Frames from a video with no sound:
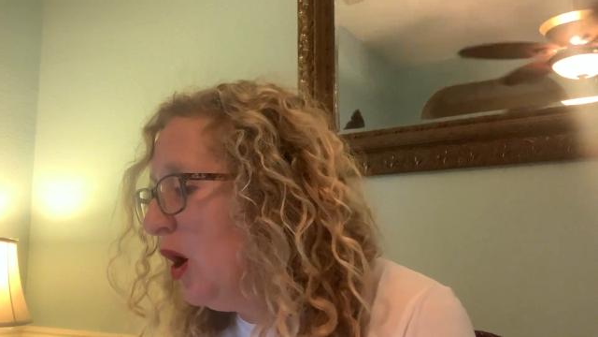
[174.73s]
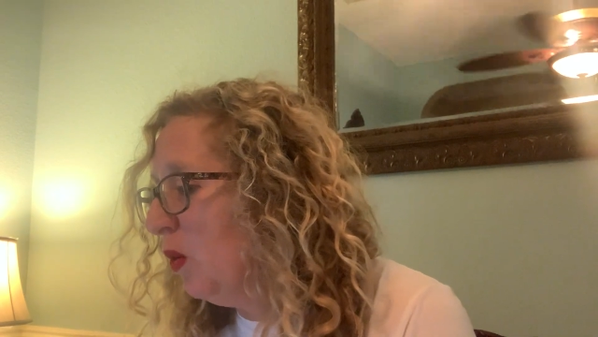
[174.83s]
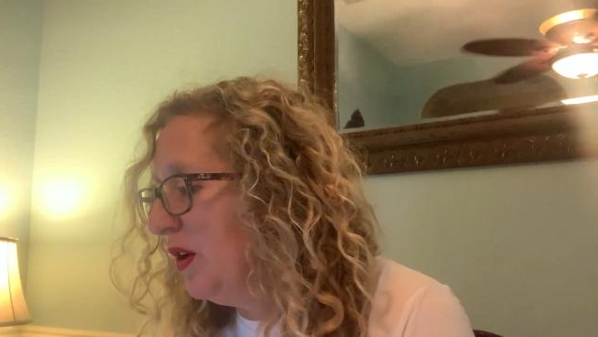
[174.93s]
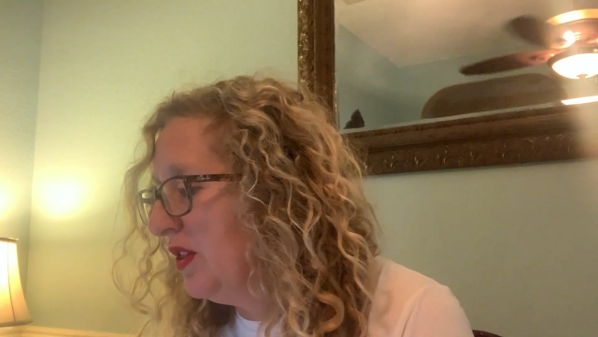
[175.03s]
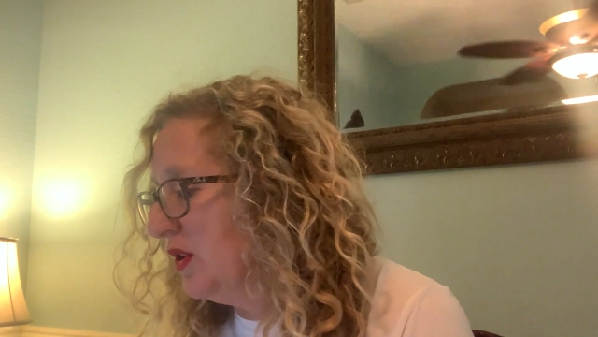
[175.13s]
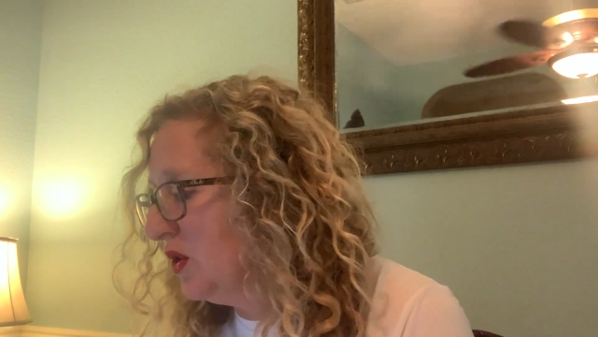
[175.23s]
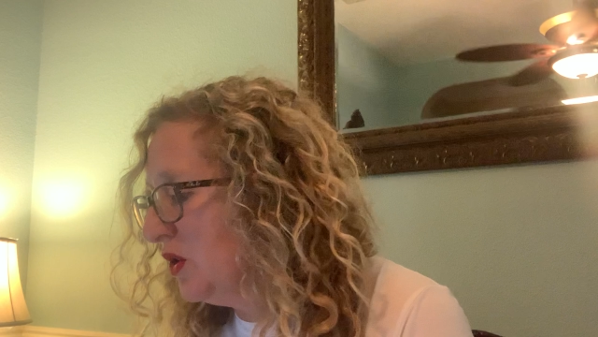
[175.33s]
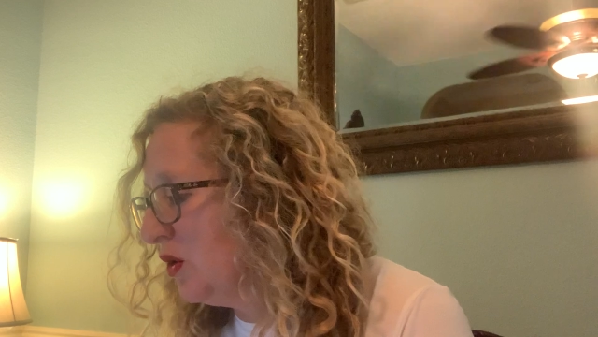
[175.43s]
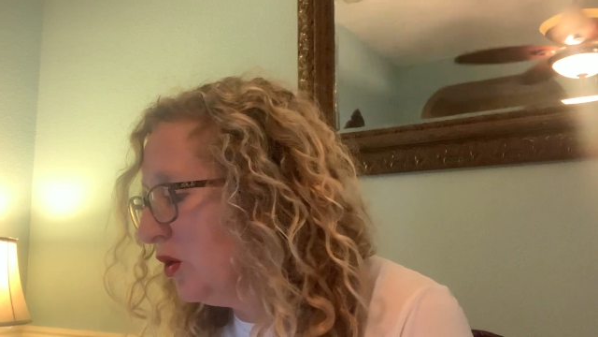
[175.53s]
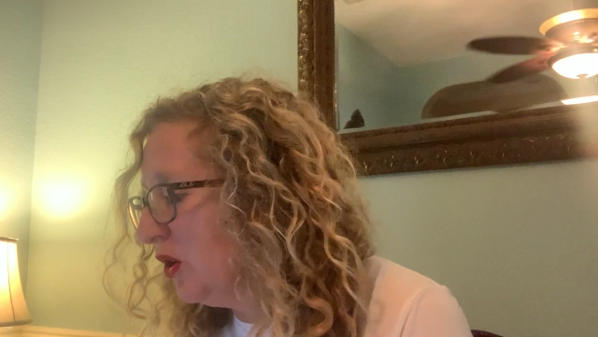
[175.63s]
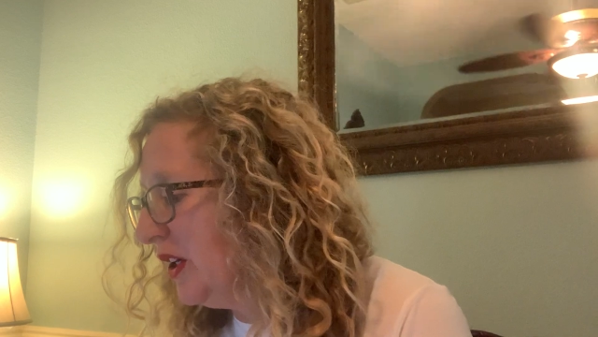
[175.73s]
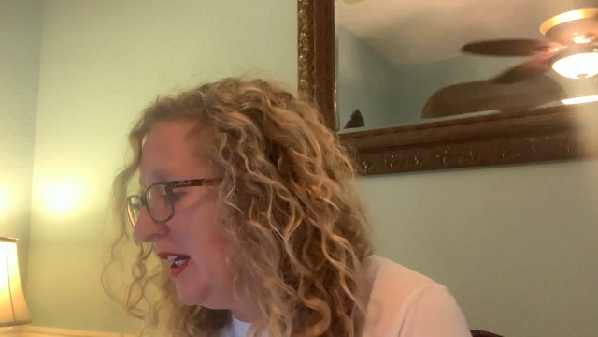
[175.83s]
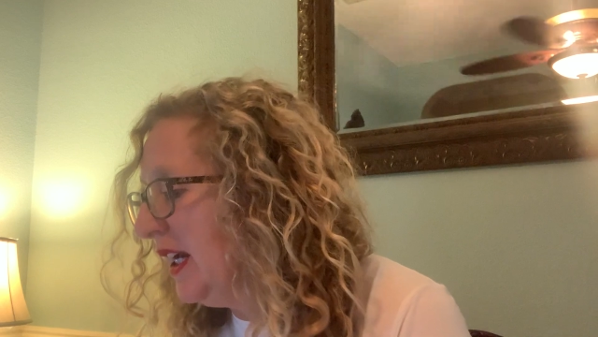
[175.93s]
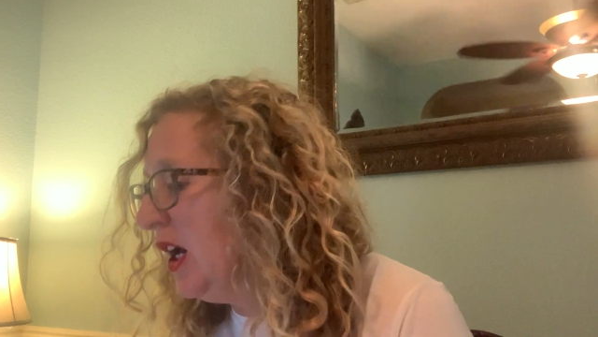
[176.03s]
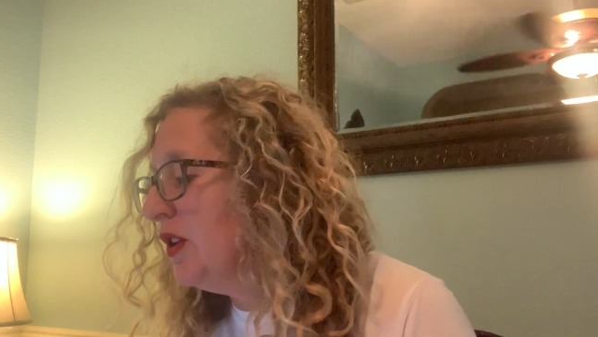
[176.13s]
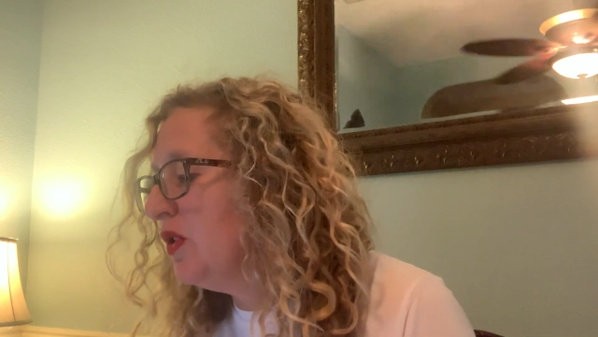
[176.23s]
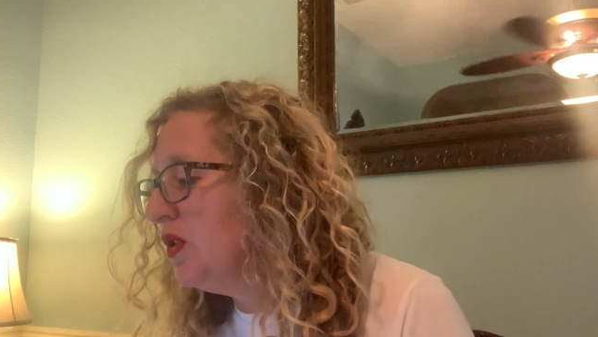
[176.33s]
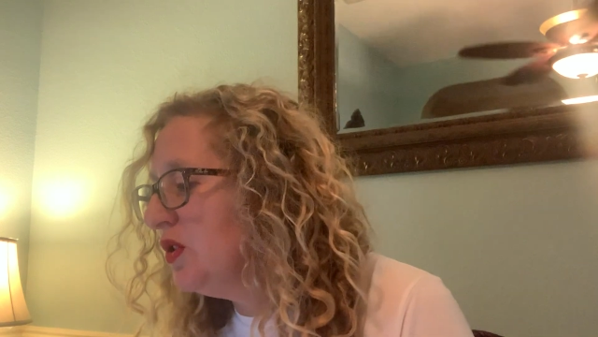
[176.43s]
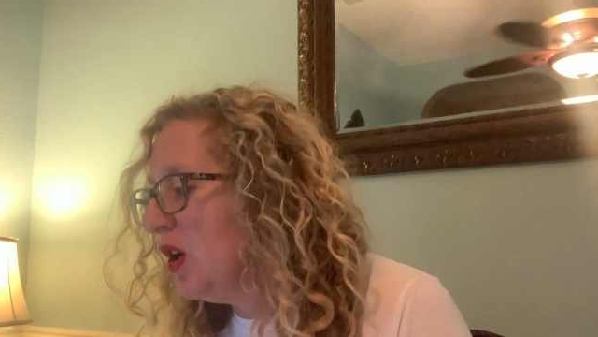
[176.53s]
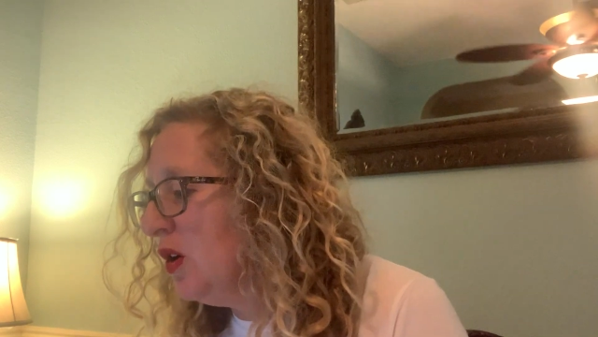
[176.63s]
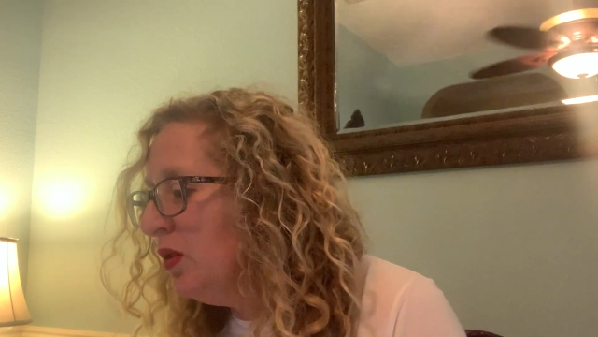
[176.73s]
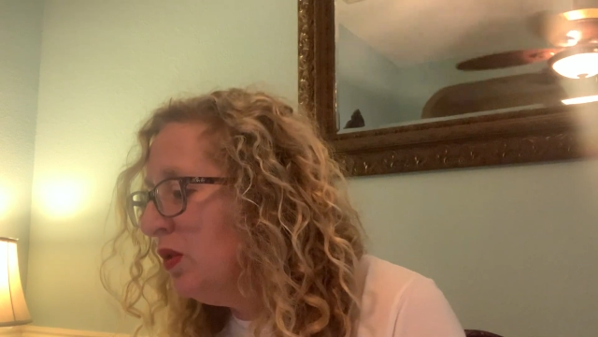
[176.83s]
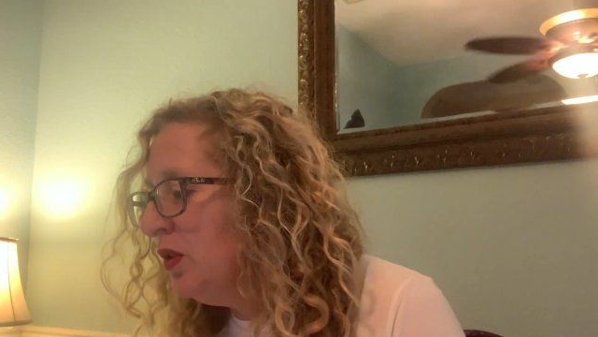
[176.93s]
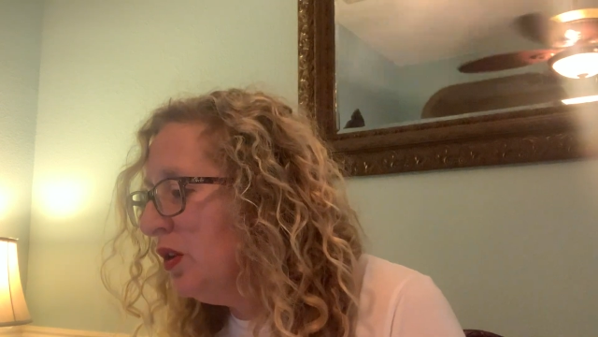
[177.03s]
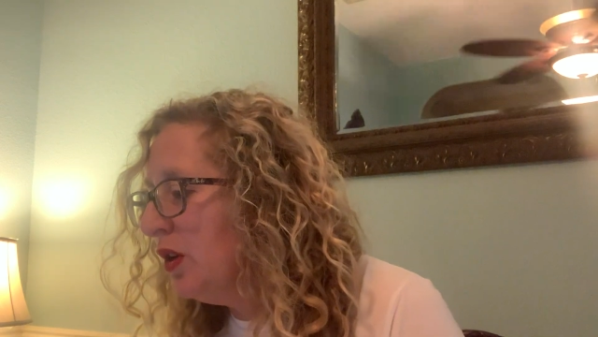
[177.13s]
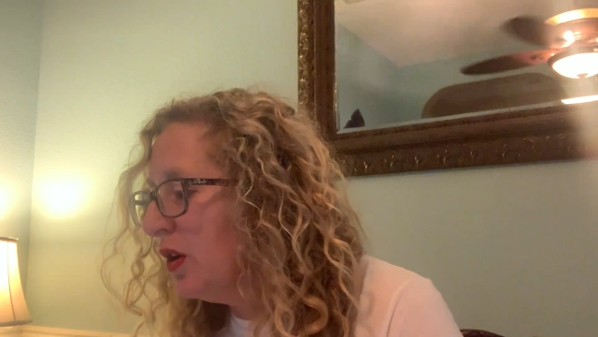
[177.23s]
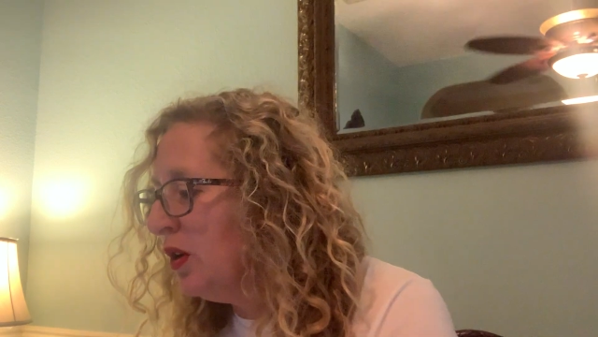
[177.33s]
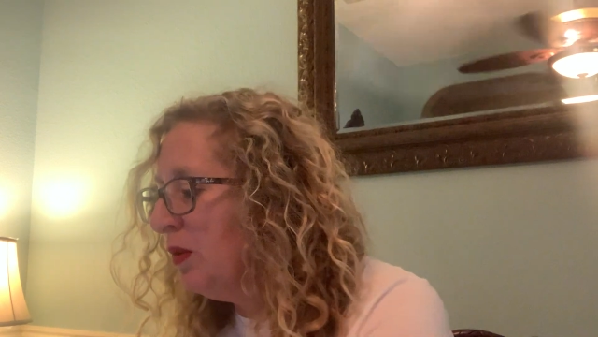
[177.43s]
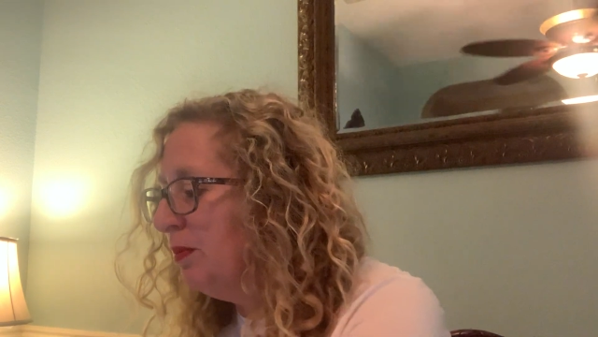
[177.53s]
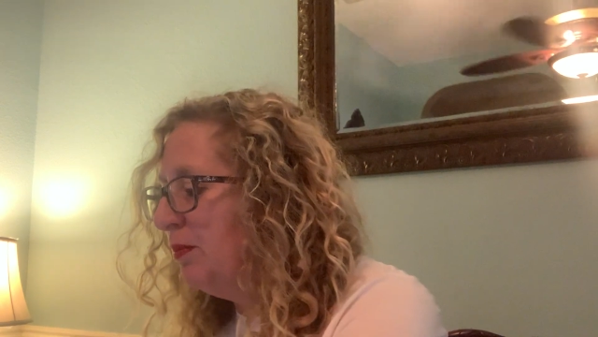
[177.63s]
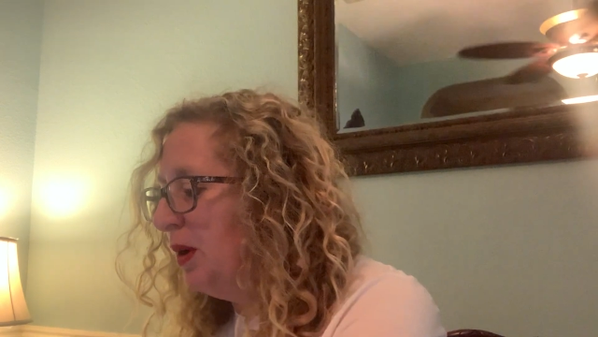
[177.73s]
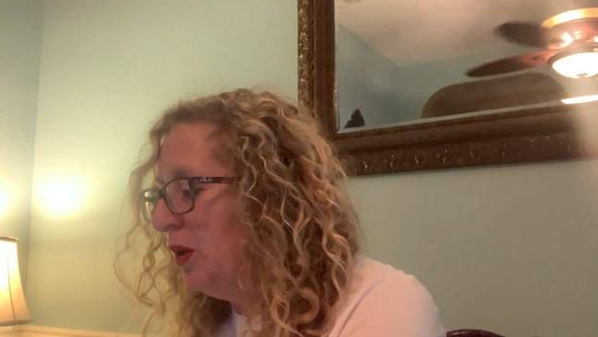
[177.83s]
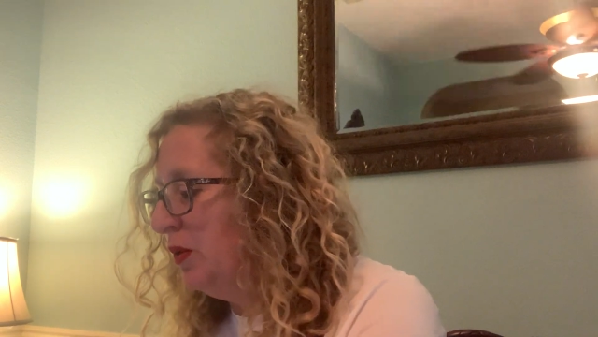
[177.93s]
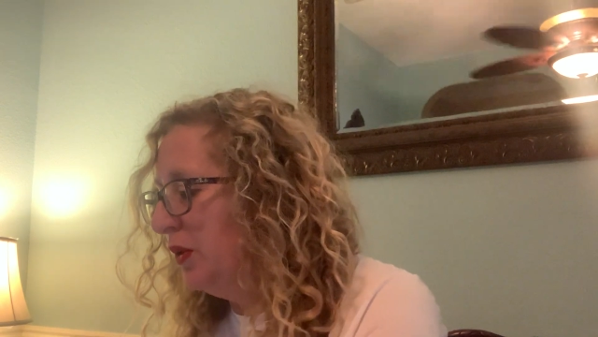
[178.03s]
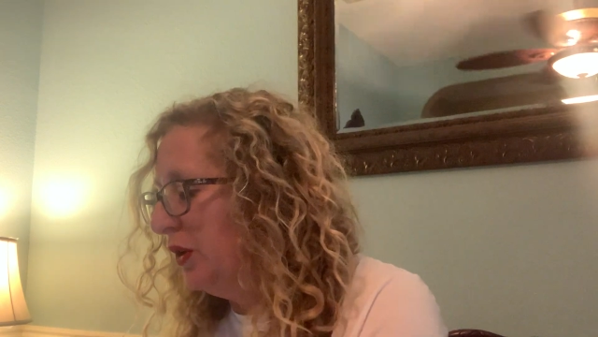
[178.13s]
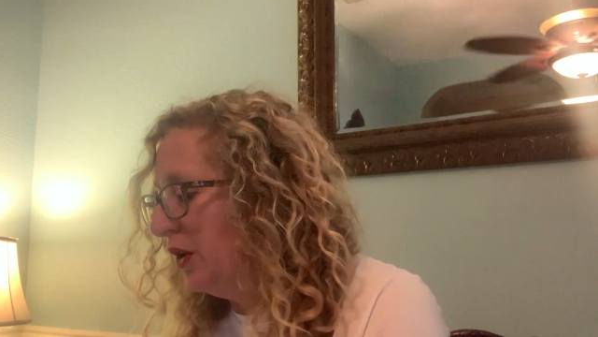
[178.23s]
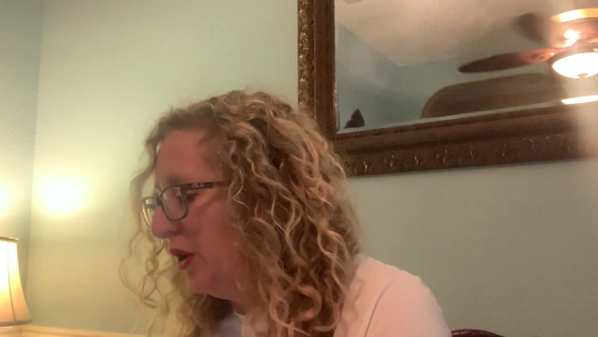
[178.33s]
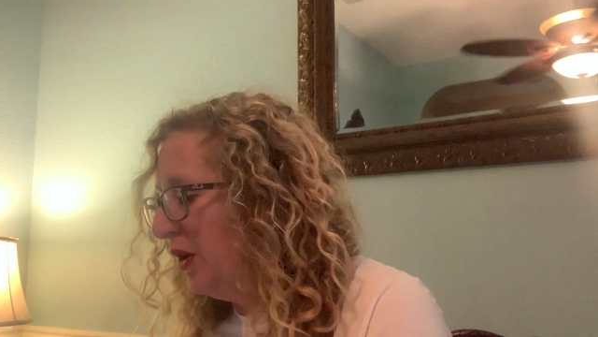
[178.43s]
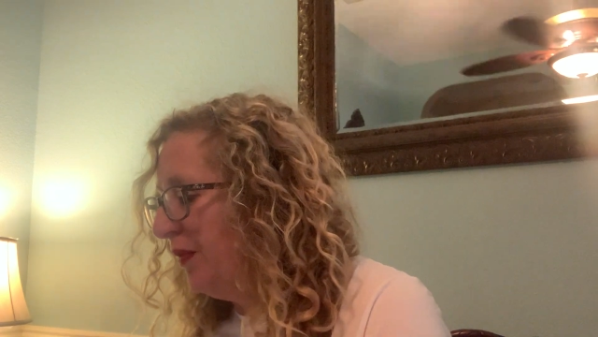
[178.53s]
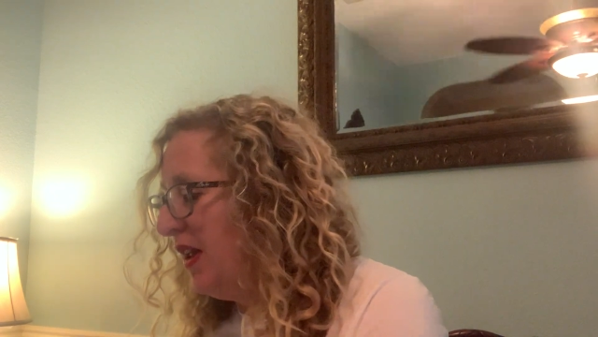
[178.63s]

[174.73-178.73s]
with the story Stone Girl, Bone Girl.